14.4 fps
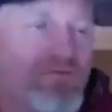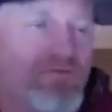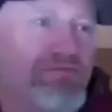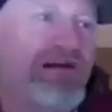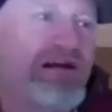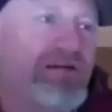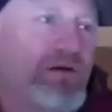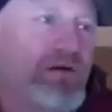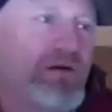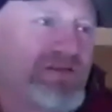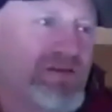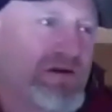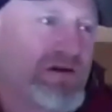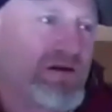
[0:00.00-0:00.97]
some kind of
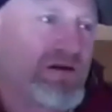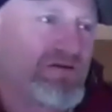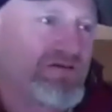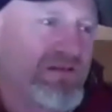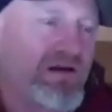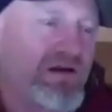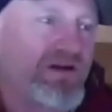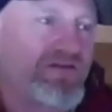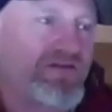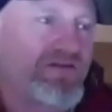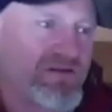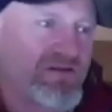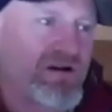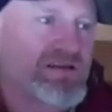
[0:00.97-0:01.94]
life
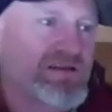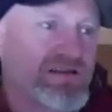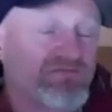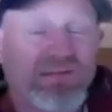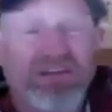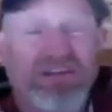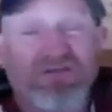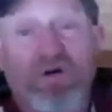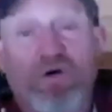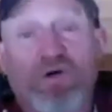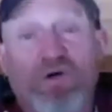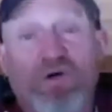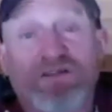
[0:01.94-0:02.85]
crisis, divorce,